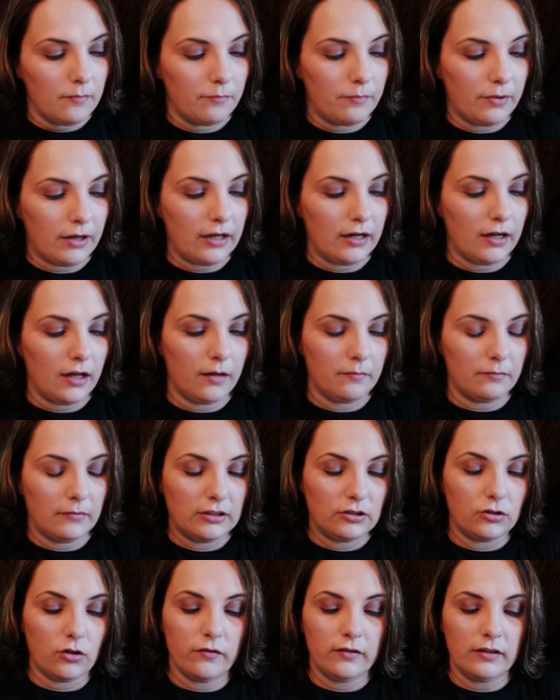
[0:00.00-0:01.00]
But
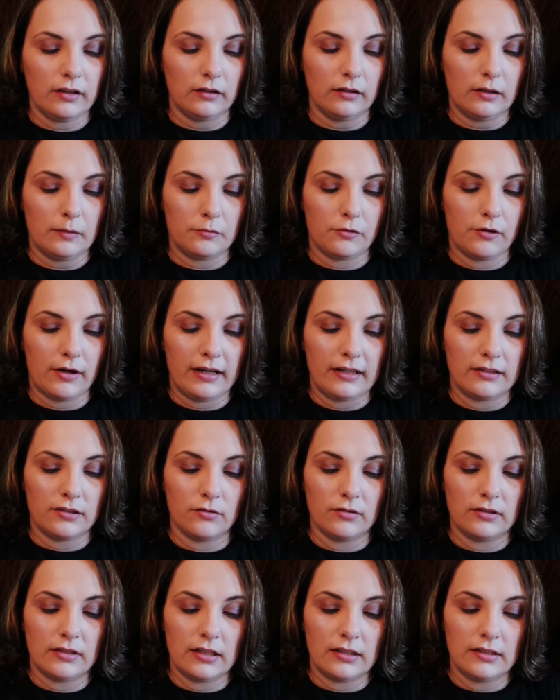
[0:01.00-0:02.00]
let's go over the lip crayon.
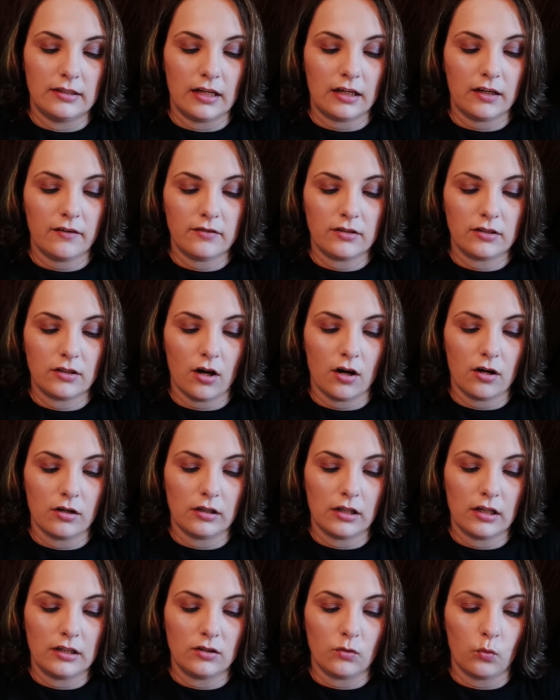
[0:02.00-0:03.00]
So it says Deck of
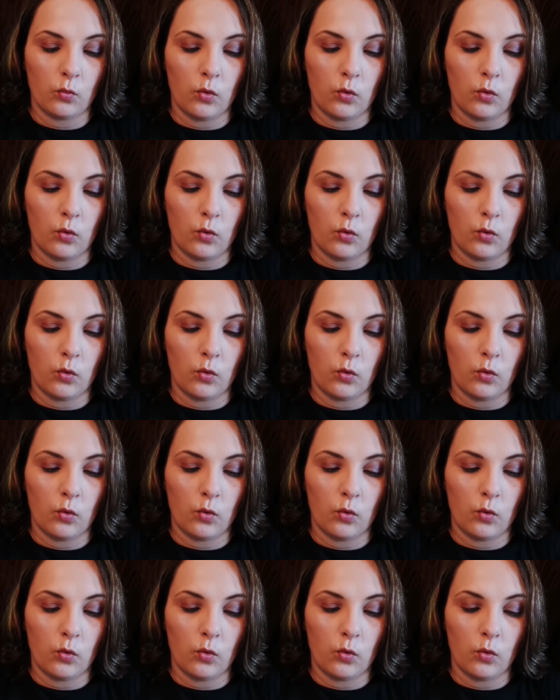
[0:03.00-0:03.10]
Scarlet,